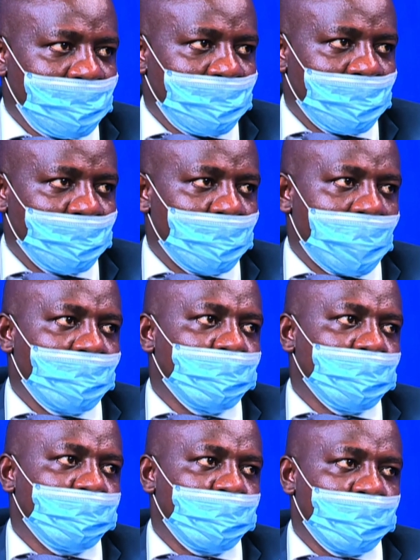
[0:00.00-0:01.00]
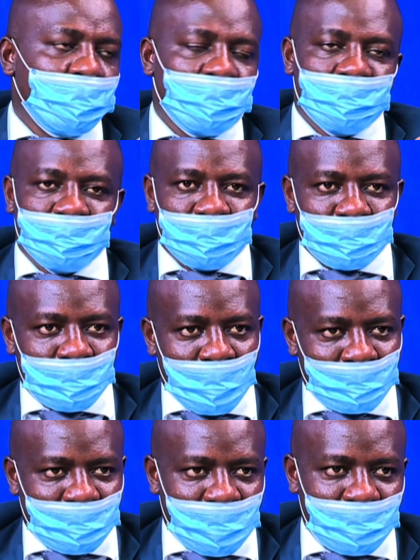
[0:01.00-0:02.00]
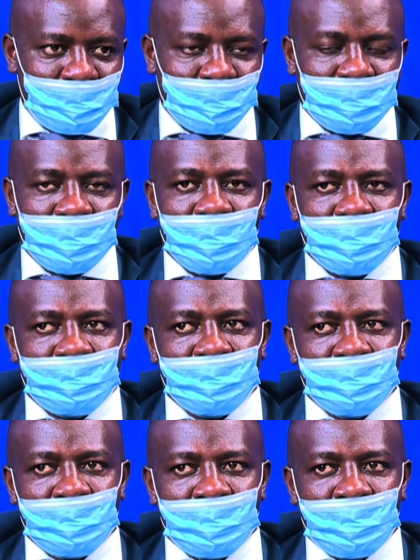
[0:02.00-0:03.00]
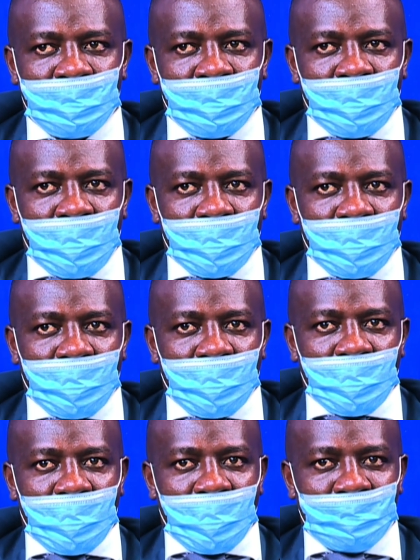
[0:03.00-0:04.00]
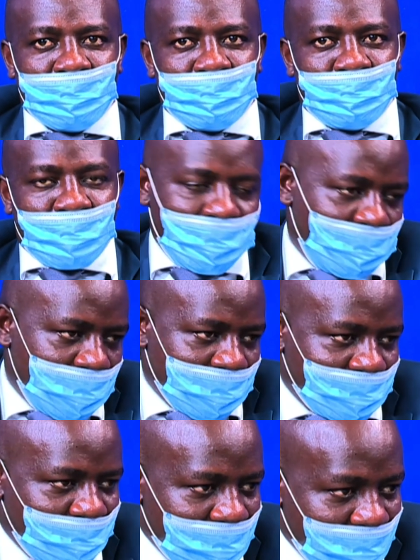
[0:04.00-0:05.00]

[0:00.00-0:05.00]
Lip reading: Githurai 44. I've stayed in those areas, and I'm privileged by